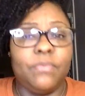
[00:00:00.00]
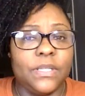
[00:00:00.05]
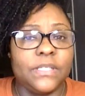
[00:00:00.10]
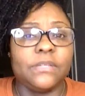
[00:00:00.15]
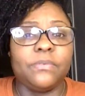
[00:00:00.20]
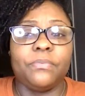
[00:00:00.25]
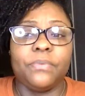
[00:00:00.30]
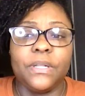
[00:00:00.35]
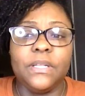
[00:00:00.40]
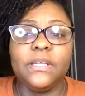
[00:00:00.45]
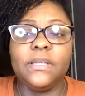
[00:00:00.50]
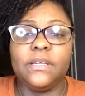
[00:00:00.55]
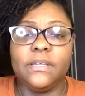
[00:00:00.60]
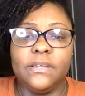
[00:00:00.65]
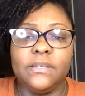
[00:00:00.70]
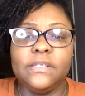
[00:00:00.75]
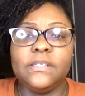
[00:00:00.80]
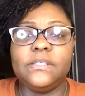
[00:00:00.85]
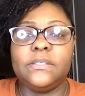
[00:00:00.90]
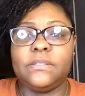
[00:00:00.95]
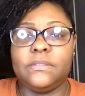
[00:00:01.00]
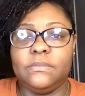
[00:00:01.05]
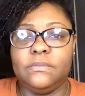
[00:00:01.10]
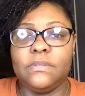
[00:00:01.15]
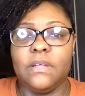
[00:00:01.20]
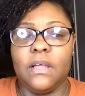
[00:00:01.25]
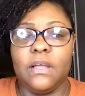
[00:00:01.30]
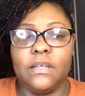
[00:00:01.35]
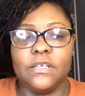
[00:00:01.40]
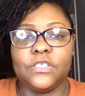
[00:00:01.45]
It's a really good
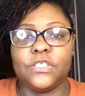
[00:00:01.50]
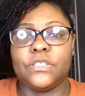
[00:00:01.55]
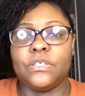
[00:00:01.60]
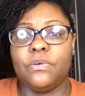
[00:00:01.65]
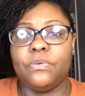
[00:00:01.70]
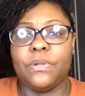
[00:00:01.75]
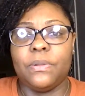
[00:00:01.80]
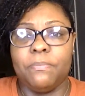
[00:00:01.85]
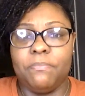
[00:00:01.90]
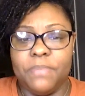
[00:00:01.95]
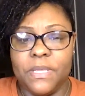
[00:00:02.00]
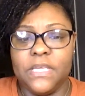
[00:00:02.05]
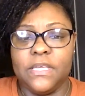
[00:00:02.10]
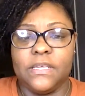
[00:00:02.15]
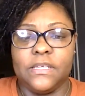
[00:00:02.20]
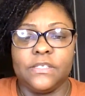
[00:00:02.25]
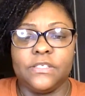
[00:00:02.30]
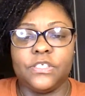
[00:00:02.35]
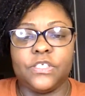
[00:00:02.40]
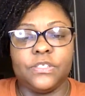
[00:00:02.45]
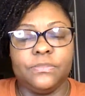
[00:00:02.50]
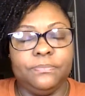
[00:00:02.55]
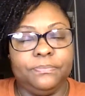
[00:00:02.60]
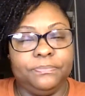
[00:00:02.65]
show to binge.